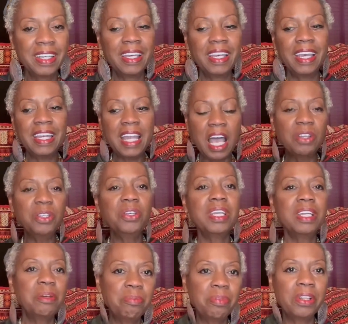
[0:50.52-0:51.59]
and how you
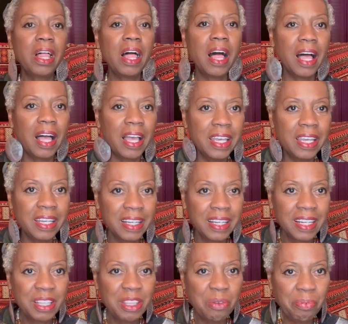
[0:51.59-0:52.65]
can apply
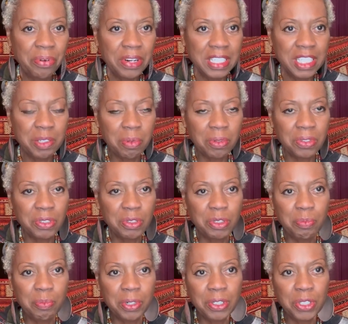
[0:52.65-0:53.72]
the principles of
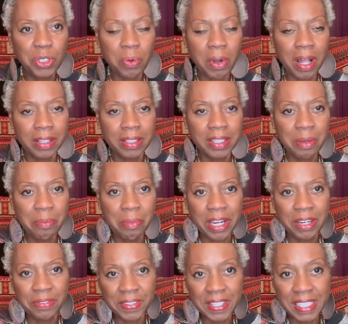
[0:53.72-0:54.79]
spirituality and
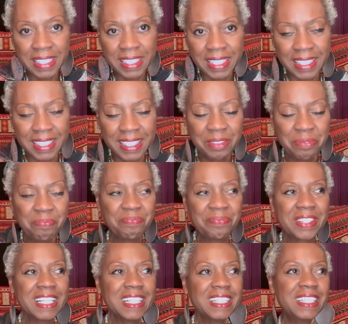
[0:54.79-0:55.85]
metaphysics.
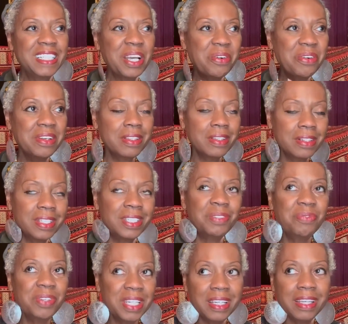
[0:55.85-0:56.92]
So in this
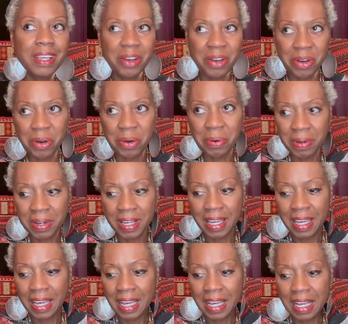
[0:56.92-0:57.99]
video,
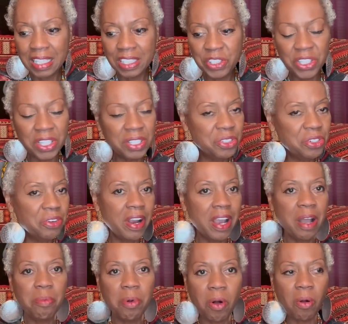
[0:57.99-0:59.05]
just
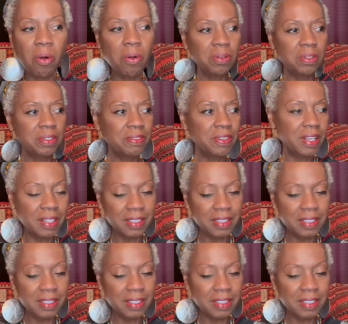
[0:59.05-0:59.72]
grab a hold of a